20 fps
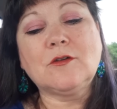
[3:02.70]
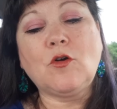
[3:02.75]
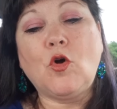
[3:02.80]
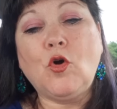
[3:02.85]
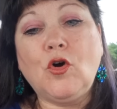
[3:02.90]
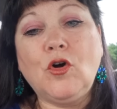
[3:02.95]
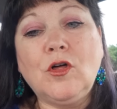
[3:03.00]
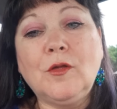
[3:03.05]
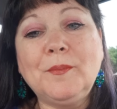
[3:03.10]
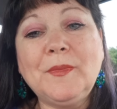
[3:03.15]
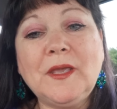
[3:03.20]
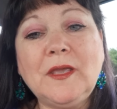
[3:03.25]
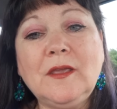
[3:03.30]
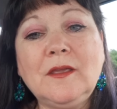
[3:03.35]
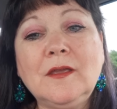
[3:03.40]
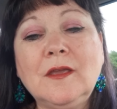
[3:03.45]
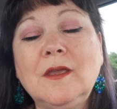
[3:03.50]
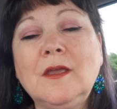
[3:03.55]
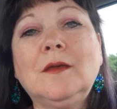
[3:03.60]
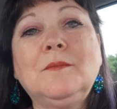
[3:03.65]
call me
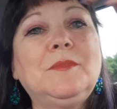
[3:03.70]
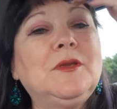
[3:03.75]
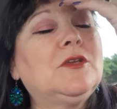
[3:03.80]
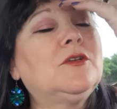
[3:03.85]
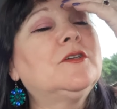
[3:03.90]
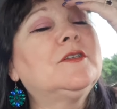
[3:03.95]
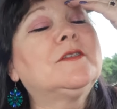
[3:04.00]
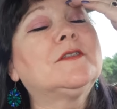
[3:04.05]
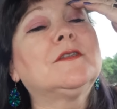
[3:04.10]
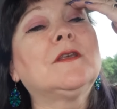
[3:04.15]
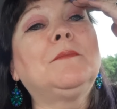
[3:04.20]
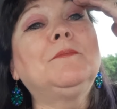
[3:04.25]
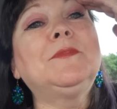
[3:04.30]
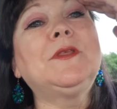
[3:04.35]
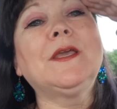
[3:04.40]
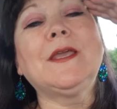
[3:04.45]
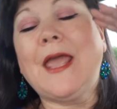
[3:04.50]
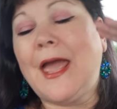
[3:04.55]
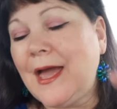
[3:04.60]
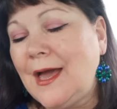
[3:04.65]
because
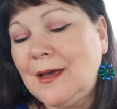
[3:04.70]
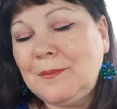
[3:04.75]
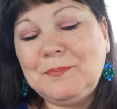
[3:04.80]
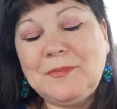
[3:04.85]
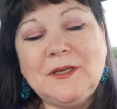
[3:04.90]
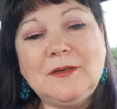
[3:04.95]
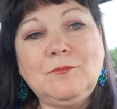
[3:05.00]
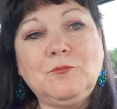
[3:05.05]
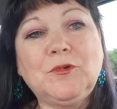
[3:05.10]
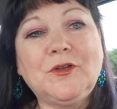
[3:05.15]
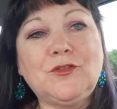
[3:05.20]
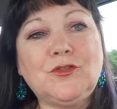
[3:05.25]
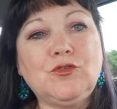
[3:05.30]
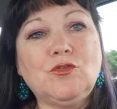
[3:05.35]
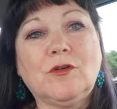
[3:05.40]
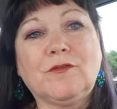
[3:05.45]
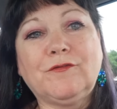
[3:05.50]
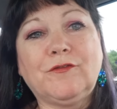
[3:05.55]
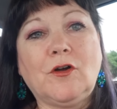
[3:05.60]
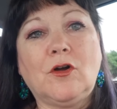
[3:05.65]
something happened with
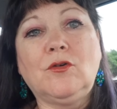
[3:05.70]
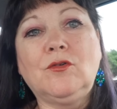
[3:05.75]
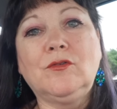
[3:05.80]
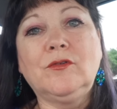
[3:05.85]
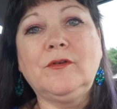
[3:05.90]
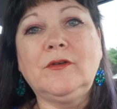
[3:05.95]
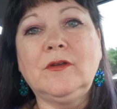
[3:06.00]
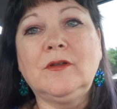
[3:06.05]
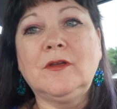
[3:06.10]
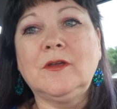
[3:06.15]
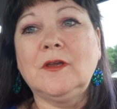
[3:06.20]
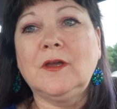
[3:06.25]
your phone.